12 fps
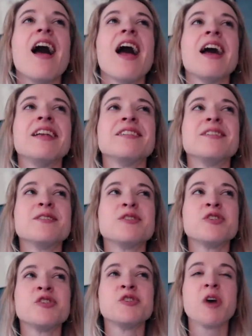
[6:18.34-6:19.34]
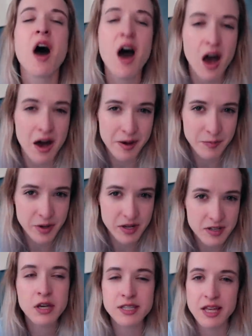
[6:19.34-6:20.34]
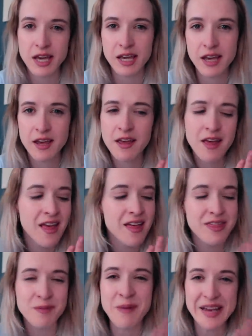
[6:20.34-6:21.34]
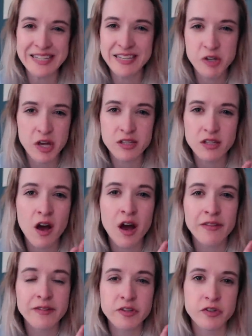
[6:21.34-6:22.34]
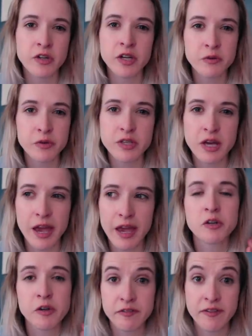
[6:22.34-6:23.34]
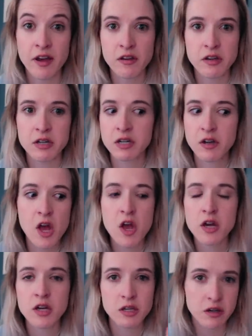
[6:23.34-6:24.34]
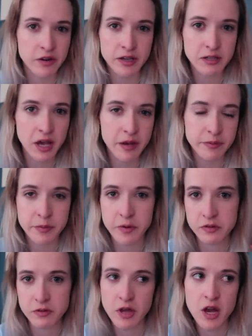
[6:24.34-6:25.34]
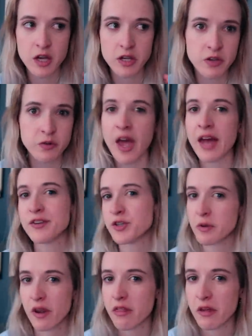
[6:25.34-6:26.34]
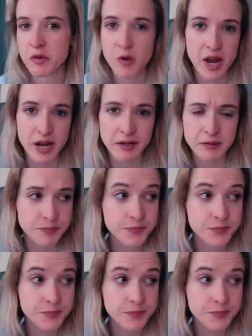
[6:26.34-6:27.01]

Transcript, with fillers: and sob. Cause like the message I saw on the screen was like, you're a failure, you're incapable, you can't do anything right.